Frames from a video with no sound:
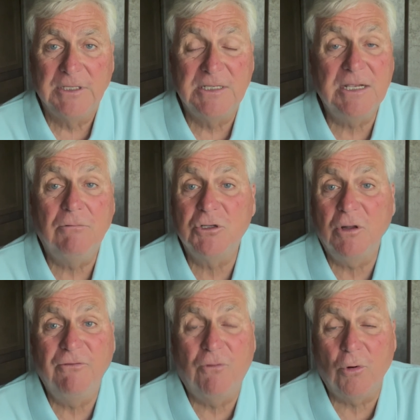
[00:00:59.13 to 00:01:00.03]
See, it was
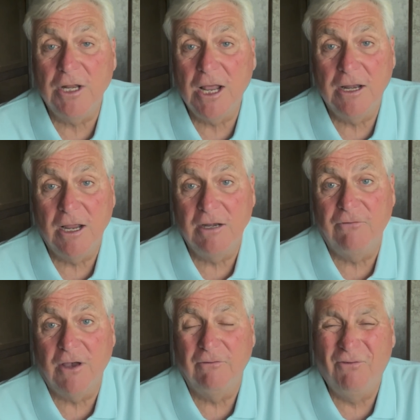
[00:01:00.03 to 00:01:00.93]
only
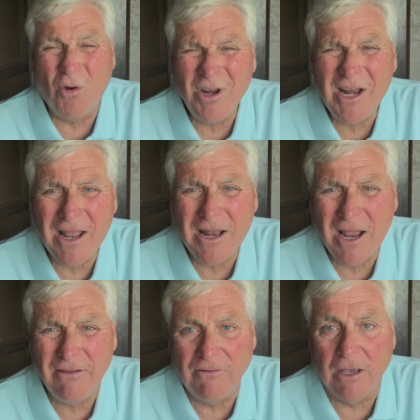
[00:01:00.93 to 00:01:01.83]
$49.95.
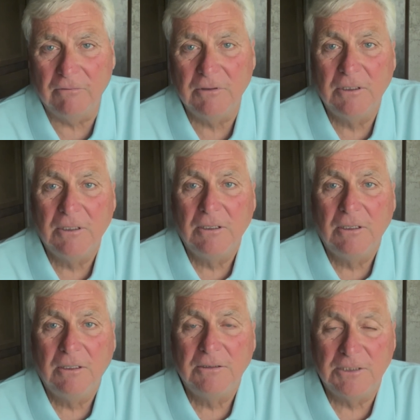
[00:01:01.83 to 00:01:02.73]
$49.95
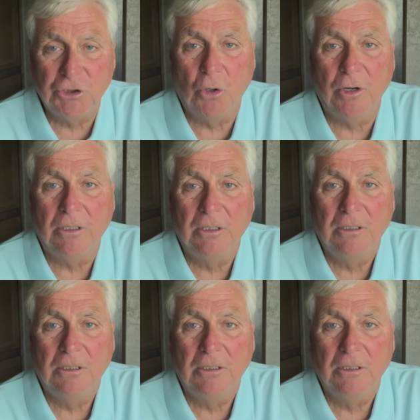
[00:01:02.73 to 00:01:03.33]
to join.